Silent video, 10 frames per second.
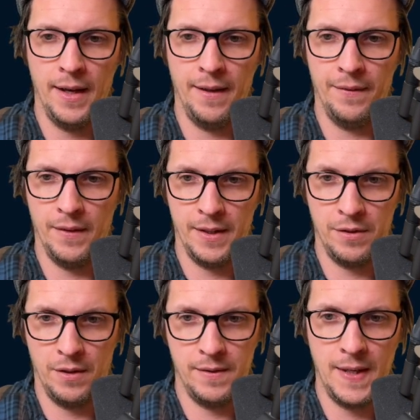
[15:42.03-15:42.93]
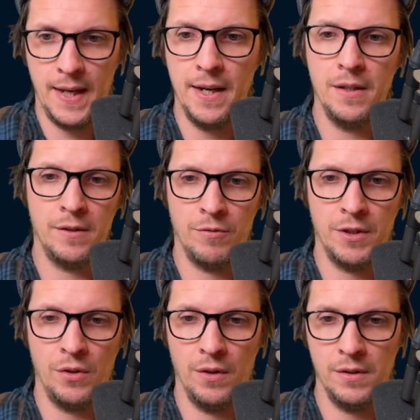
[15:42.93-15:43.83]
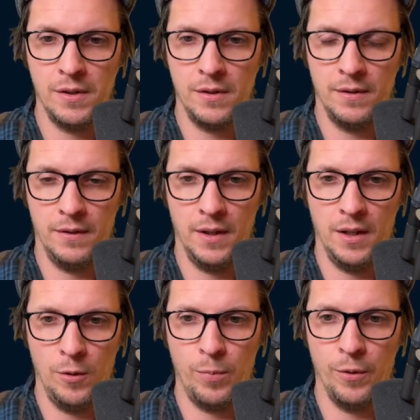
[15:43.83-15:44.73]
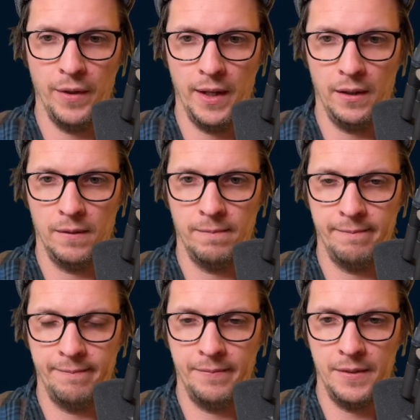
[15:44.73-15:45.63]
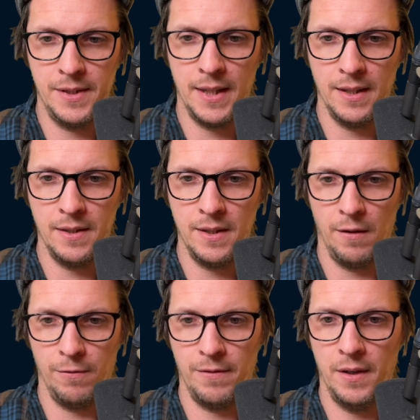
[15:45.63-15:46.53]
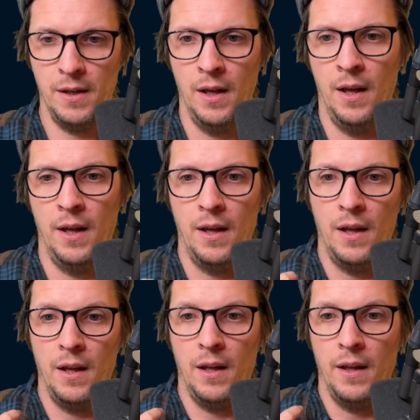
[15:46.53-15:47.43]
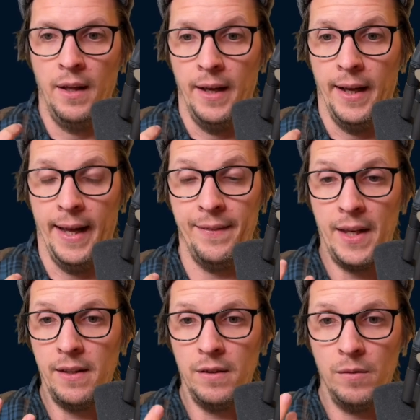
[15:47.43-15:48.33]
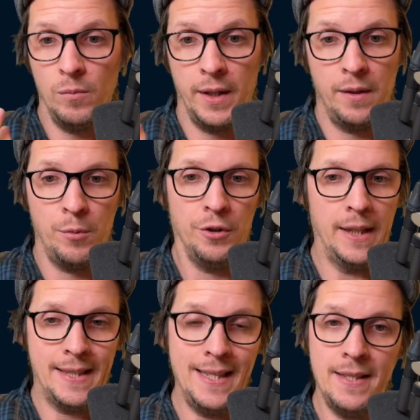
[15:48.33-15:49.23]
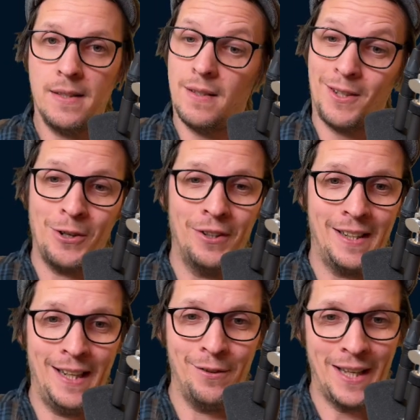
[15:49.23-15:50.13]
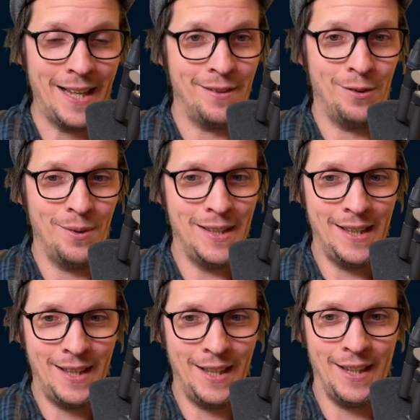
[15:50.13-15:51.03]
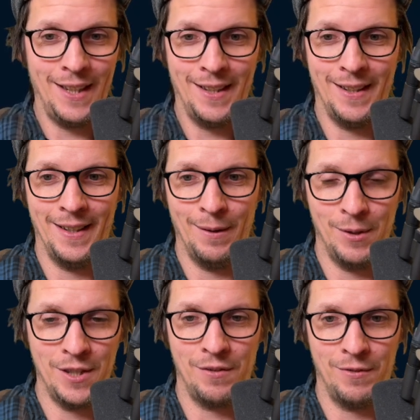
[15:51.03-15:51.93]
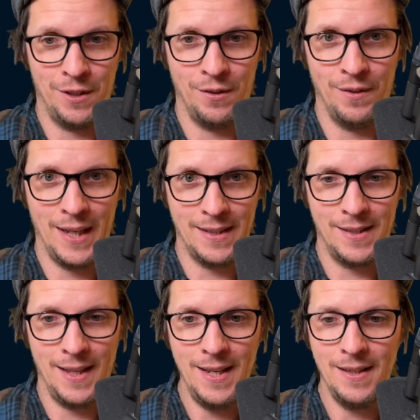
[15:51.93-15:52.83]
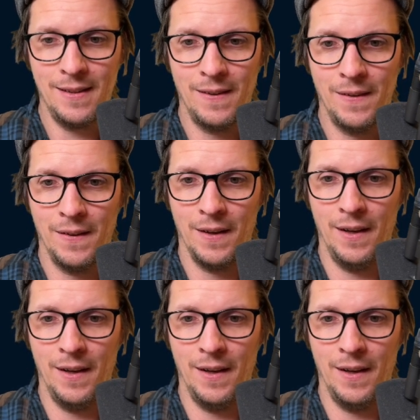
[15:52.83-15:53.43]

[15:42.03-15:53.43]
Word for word: And as you can see here, it returns the uploading state itself. And then when the model exists, currently you can't do anything. Uh, we just return that state.